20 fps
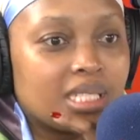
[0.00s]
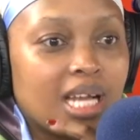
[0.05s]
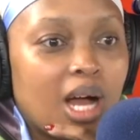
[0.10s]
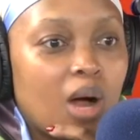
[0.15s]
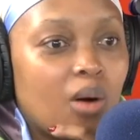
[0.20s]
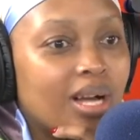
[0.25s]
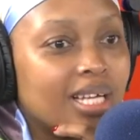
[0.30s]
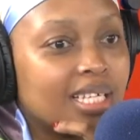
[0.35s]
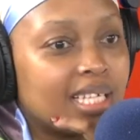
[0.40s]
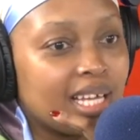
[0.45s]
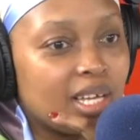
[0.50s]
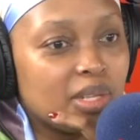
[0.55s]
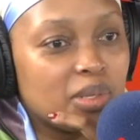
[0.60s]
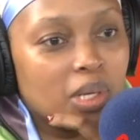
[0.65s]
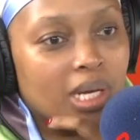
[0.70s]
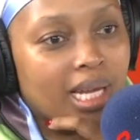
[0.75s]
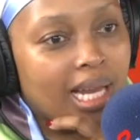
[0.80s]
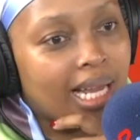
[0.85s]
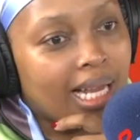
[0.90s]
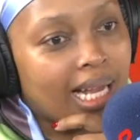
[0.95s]
Now, again,
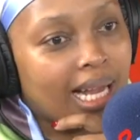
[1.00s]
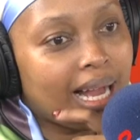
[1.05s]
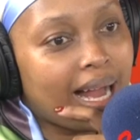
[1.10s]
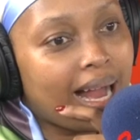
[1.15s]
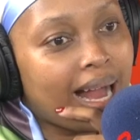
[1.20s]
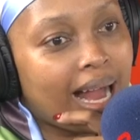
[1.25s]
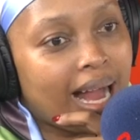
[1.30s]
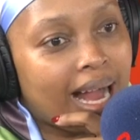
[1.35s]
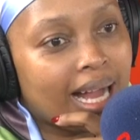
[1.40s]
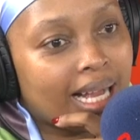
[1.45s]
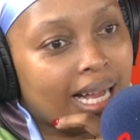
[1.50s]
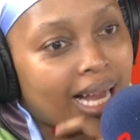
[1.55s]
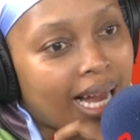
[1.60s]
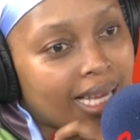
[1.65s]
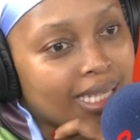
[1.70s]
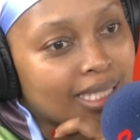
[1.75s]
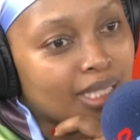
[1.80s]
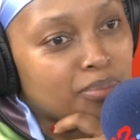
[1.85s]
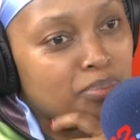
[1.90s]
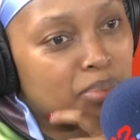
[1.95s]
you're like,
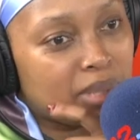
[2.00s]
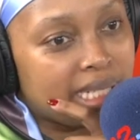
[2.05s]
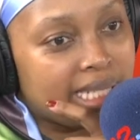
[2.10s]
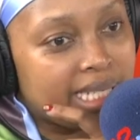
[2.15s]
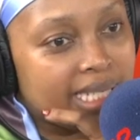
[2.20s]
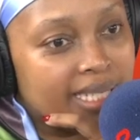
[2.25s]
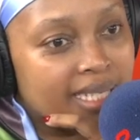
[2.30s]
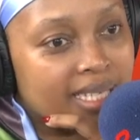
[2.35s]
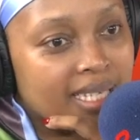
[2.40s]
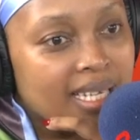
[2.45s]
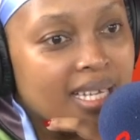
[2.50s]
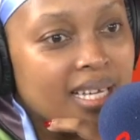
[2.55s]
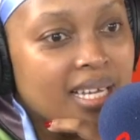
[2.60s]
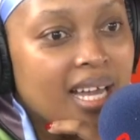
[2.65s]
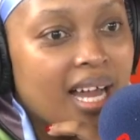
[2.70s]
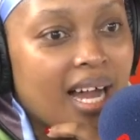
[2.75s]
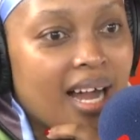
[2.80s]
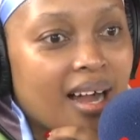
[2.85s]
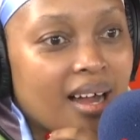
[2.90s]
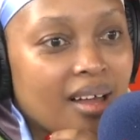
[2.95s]
guys, please,
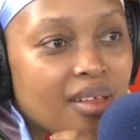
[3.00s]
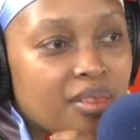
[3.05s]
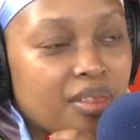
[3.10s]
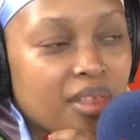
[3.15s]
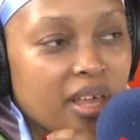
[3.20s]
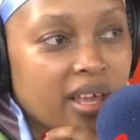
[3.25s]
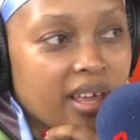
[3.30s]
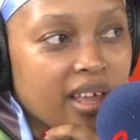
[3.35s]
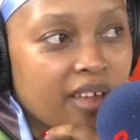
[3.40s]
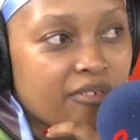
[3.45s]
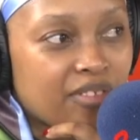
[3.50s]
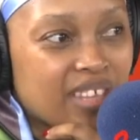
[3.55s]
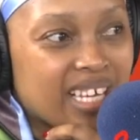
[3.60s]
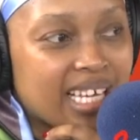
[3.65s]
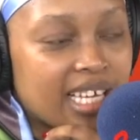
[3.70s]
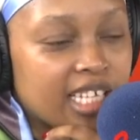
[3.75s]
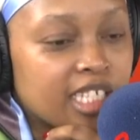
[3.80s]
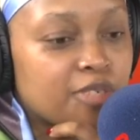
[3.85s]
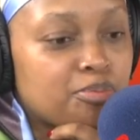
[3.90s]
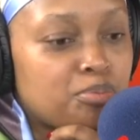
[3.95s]
if
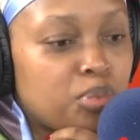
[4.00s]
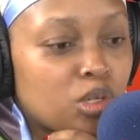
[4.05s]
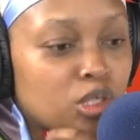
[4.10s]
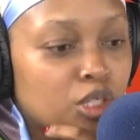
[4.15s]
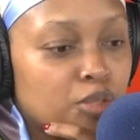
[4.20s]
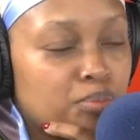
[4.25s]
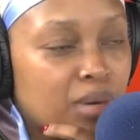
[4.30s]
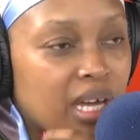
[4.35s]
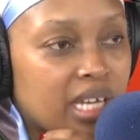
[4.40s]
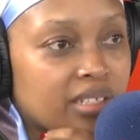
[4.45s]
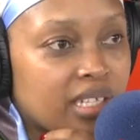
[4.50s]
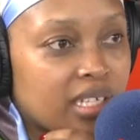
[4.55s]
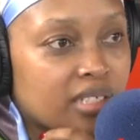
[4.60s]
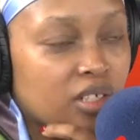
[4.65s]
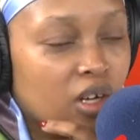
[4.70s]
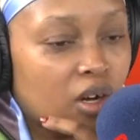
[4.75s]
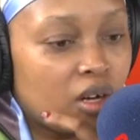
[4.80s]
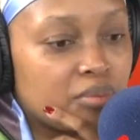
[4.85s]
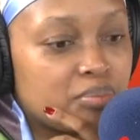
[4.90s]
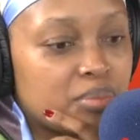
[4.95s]
there is pushback,
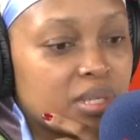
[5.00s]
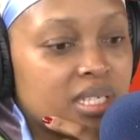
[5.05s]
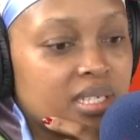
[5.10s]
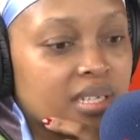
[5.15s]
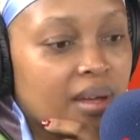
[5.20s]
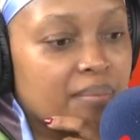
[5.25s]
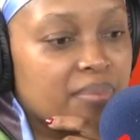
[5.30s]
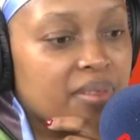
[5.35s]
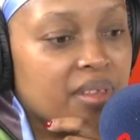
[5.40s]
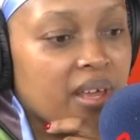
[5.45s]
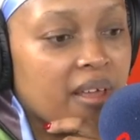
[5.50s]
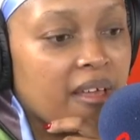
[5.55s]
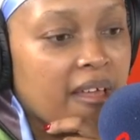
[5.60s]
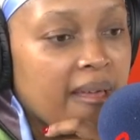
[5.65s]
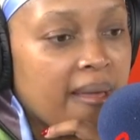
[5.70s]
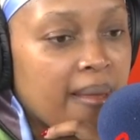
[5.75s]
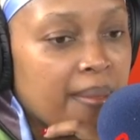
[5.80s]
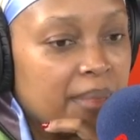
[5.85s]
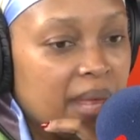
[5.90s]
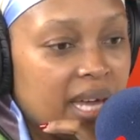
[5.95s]
that can't be something
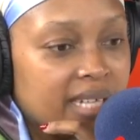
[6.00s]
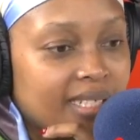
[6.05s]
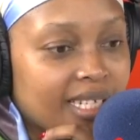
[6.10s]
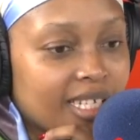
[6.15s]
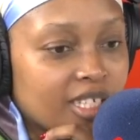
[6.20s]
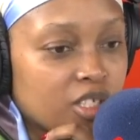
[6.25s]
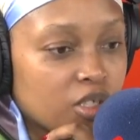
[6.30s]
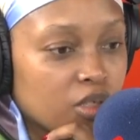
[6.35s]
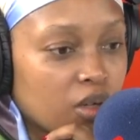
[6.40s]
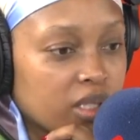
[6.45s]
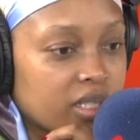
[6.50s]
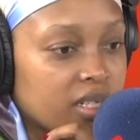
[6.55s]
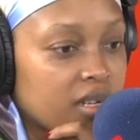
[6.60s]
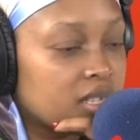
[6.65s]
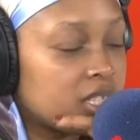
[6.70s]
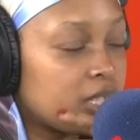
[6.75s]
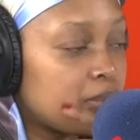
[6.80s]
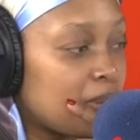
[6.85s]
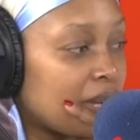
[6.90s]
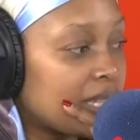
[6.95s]
that is not
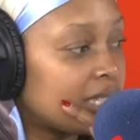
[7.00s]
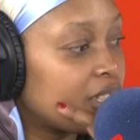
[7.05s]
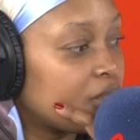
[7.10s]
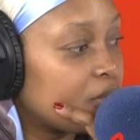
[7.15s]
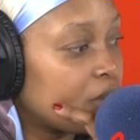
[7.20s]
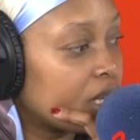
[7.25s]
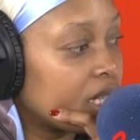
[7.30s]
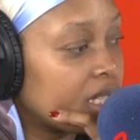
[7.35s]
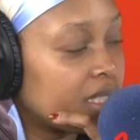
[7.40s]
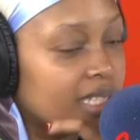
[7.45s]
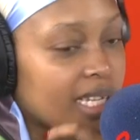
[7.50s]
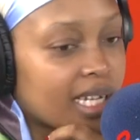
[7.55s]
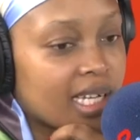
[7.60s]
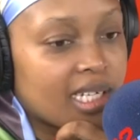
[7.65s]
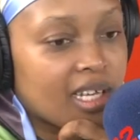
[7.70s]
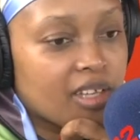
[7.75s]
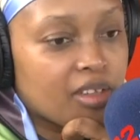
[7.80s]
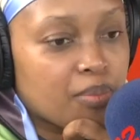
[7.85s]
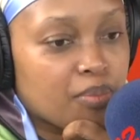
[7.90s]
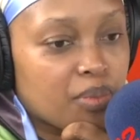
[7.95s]
expected. We're going to take
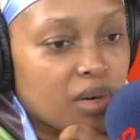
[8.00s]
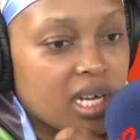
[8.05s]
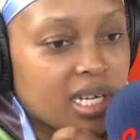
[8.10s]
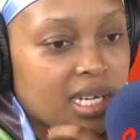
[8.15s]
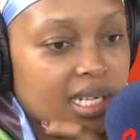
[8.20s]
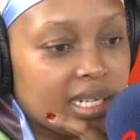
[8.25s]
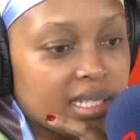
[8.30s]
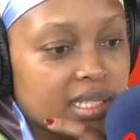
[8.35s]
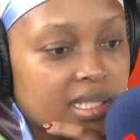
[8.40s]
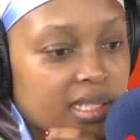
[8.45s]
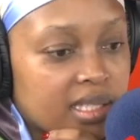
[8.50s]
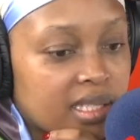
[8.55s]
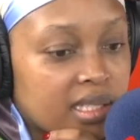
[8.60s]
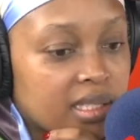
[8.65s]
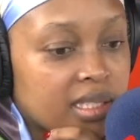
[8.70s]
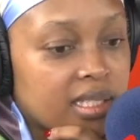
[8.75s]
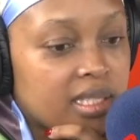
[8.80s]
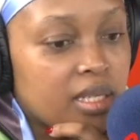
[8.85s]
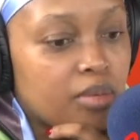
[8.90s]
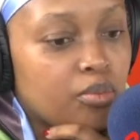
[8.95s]
another break, and I
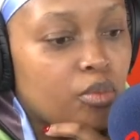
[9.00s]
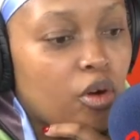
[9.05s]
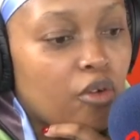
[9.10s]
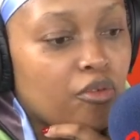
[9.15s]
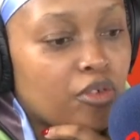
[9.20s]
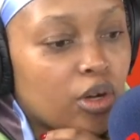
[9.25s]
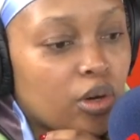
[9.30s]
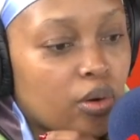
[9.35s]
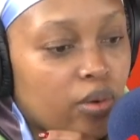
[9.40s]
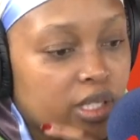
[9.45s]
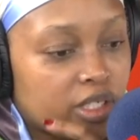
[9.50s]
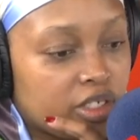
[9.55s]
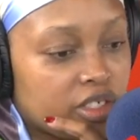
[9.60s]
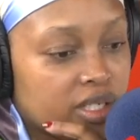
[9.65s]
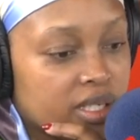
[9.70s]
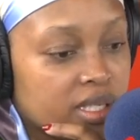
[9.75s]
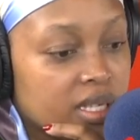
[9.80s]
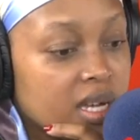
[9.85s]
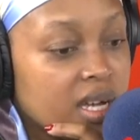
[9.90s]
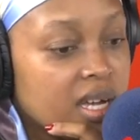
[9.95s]
still see more of your
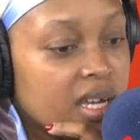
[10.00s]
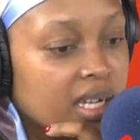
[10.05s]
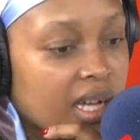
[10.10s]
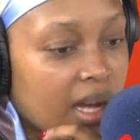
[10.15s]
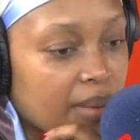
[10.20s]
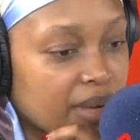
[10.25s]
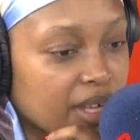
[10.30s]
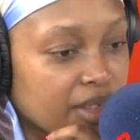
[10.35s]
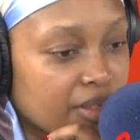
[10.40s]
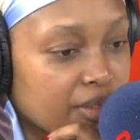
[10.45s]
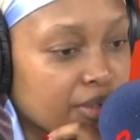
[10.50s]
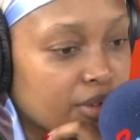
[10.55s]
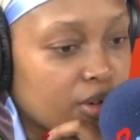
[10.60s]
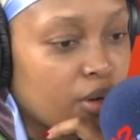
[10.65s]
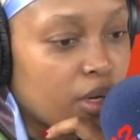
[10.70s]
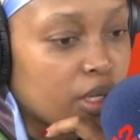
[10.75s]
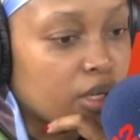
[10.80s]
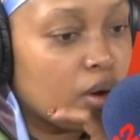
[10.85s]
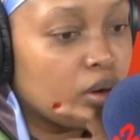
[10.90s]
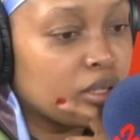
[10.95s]
questions coming
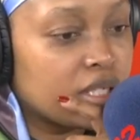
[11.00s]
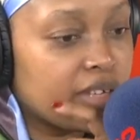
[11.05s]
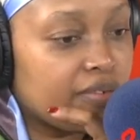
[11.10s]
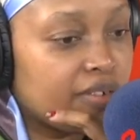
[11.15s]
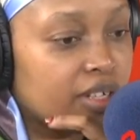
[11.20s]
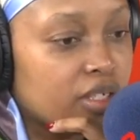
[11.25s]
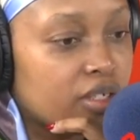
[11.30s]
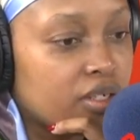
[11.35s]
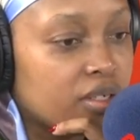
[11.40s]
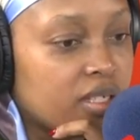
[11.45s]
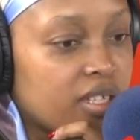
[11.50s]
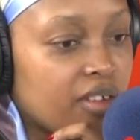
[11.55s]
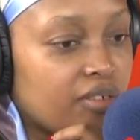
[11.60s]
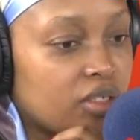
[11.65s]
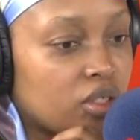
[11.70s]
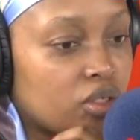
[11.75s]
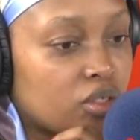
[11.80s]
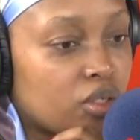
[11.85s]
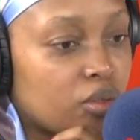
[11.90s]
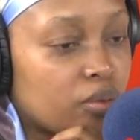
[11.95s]
through on
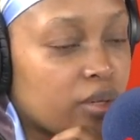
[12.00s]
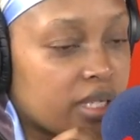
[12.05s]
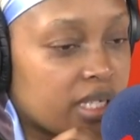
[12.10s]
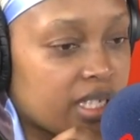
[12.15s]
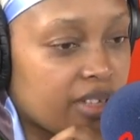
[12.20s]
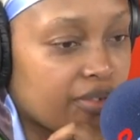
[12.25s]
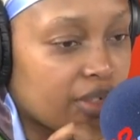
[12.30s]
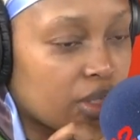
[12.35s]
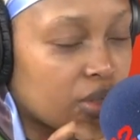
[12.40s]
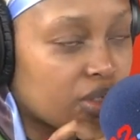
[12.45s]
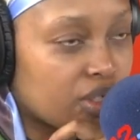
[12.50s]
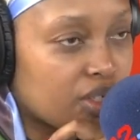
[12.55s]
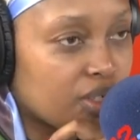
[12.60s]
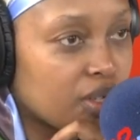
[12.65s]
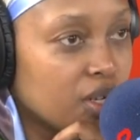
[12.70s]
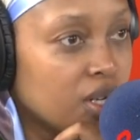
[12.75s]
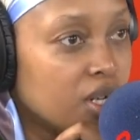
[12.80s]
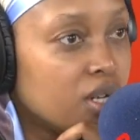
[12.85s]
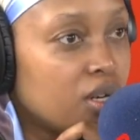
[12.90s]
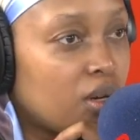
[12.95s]

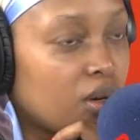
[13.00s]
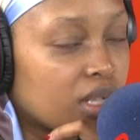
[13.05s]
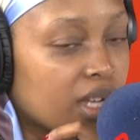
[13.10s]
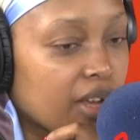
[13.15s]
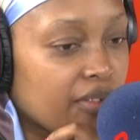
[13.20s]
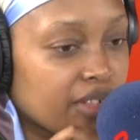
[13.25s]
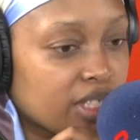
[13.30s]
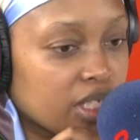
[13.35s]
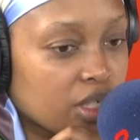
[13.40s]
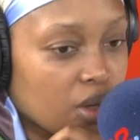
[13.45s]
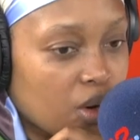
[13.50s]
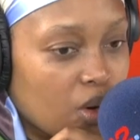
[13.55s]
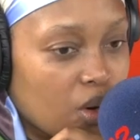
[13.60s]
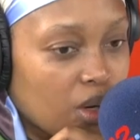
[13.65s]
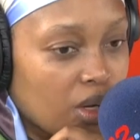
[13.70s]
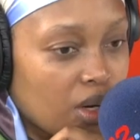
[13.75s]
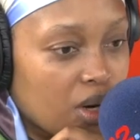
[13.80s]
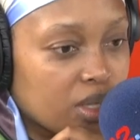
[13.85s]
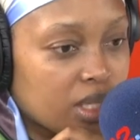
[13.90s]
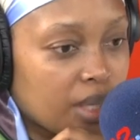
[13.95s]
072-702-1702, or give us a
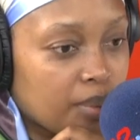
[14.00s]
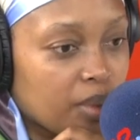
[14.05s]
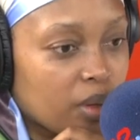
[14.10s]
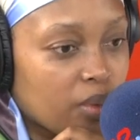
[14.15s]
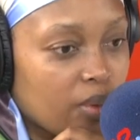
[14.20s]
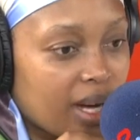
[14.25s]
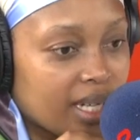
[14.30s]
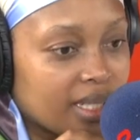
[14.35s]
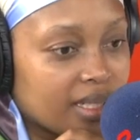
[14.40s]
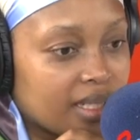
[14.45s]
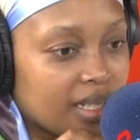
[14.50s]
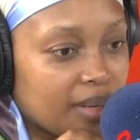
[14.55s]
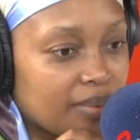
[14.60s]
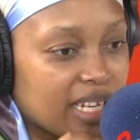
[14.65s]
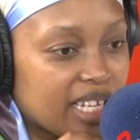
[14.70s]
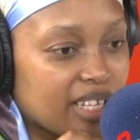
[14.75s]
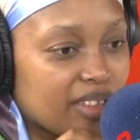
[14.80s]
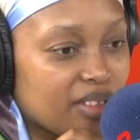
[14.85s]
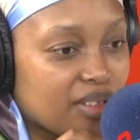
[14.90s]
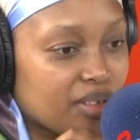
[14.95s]
call,
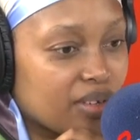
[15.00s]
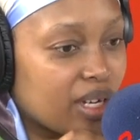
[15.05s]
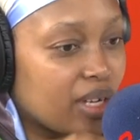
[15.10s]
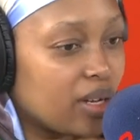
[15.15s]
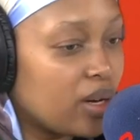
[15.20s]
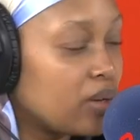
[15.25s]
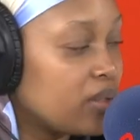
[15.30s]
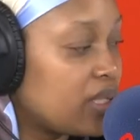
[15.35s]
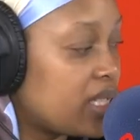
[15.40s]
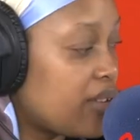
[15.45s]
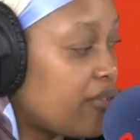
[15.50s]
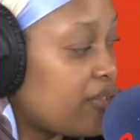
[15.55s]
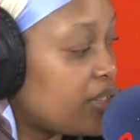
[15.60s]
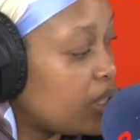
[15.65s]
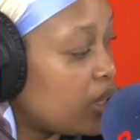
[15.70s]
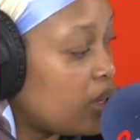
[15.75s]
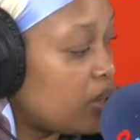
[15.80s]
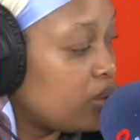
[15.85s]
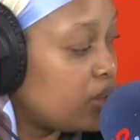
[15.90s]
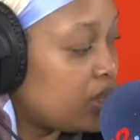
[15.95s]

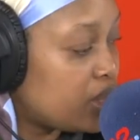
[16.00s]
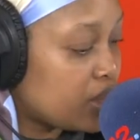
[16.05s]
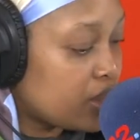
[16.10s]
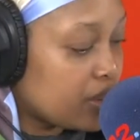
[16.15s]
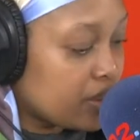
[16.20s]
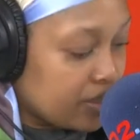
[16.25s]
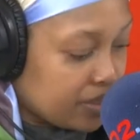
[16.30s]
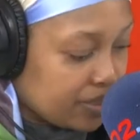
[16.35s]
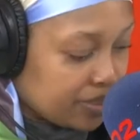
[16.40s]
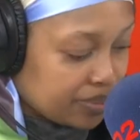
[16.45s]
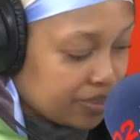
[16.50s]
011-883-0702.